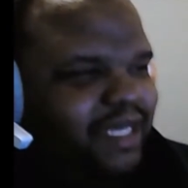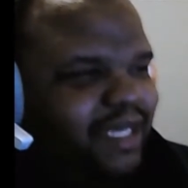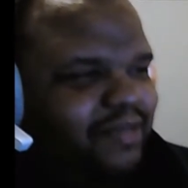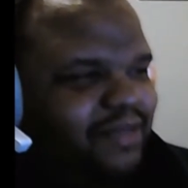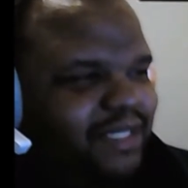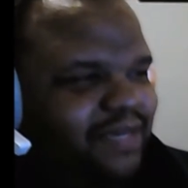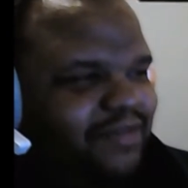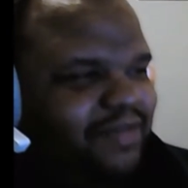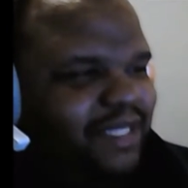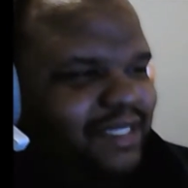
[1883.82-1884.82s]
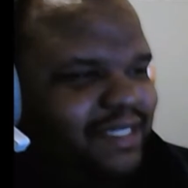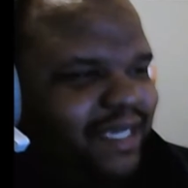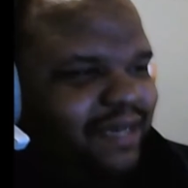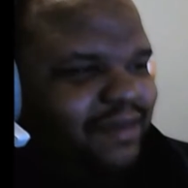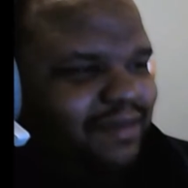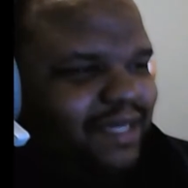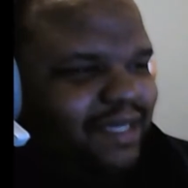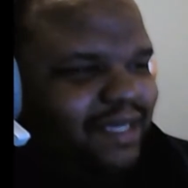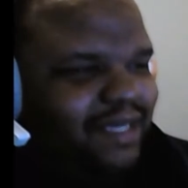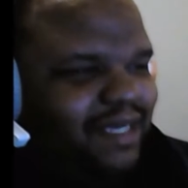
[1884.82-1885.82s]
it will never be the same. And I'm
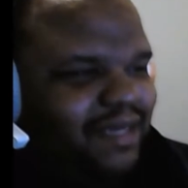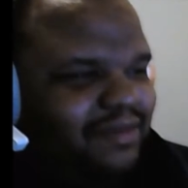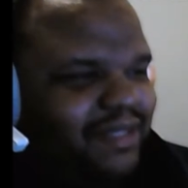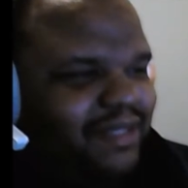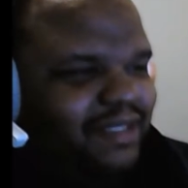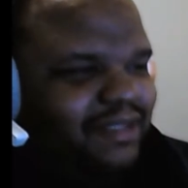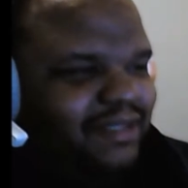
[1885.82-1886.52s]
like, yeah, it will.